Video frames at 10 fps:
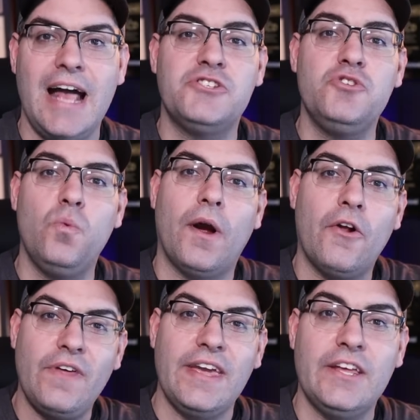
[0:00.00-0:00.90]
as to
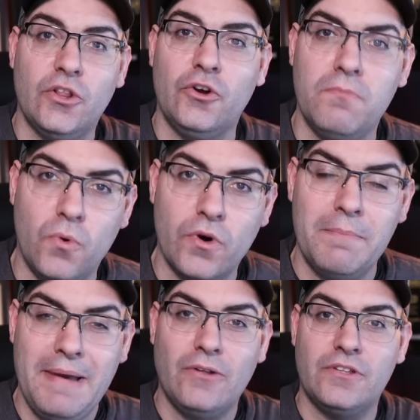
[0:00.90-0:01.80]
where they can learn more
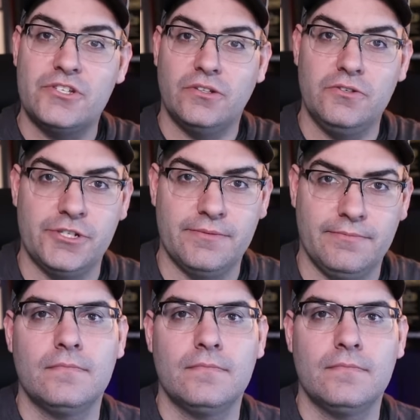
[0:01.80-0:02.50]
about the solution.